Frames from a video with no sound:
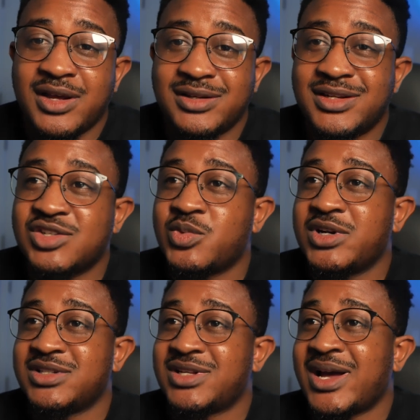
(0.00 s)
and this one
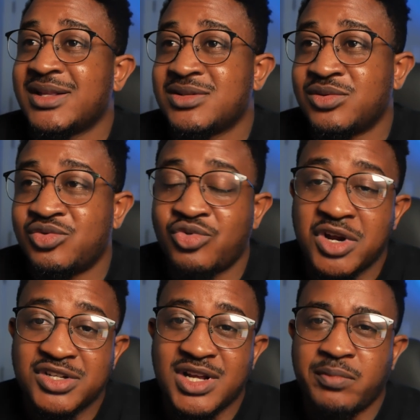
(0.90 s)
is titled
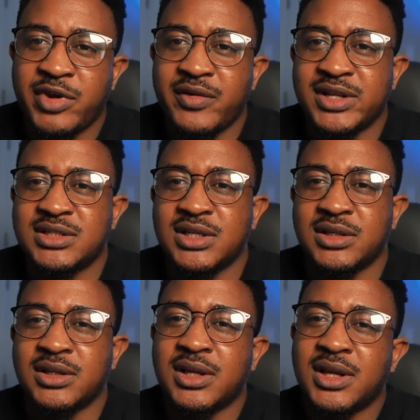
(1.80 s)
Russian
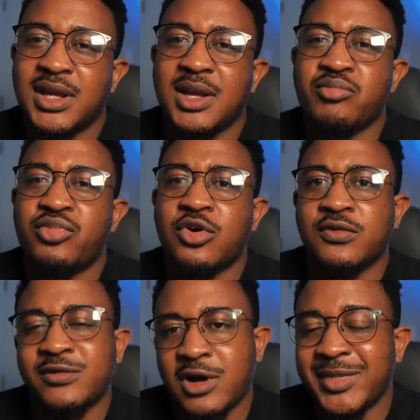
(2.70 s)
Parenting
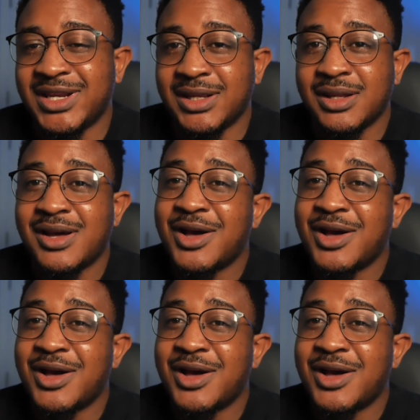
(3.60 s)
Improv Comedy.